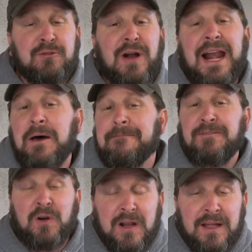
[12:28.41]
right up
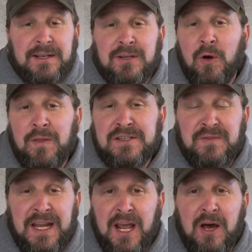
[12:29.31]
front on this
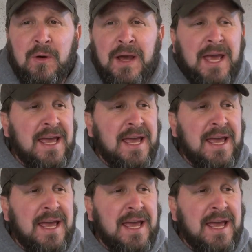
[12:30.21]
video,